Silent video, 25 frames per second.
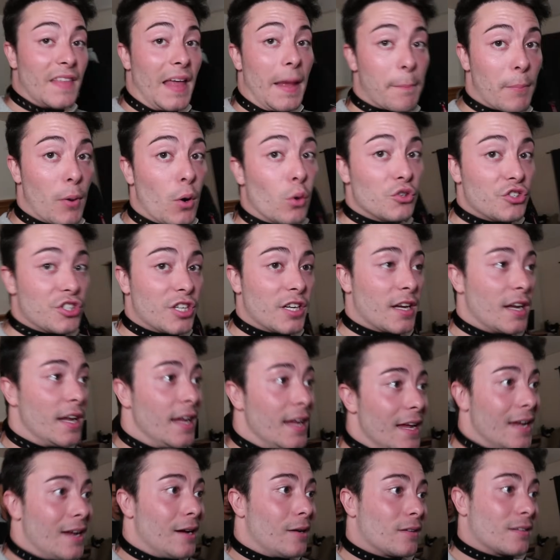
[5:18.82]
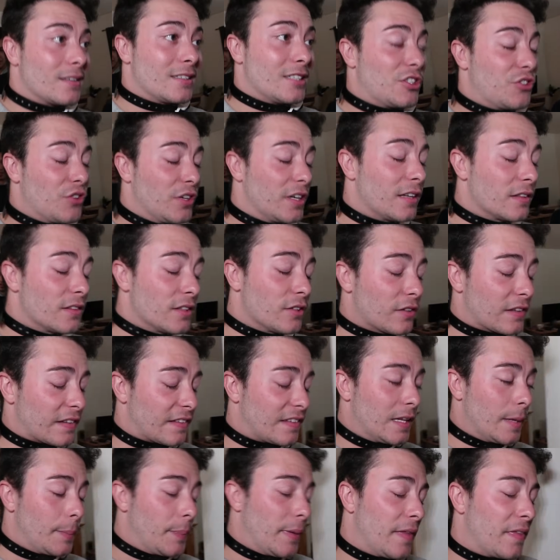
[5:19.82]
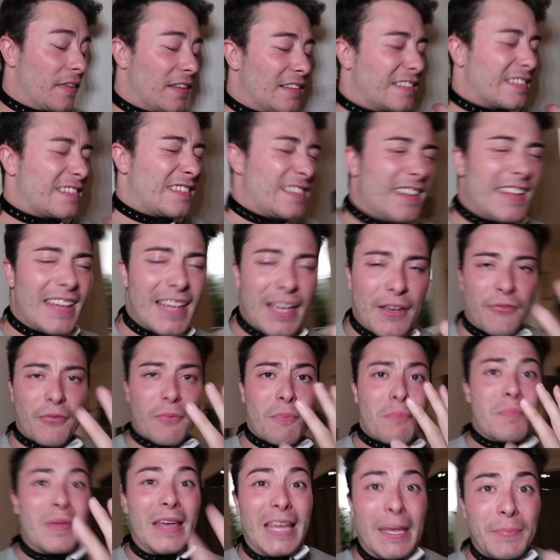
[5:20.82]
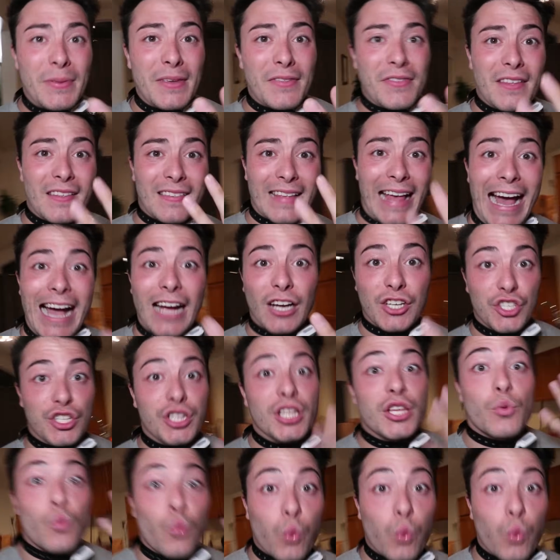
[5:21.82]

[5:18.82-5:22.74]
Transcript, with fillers: of that potion. I'm gonna drink a little sip and let's see if maybe this actually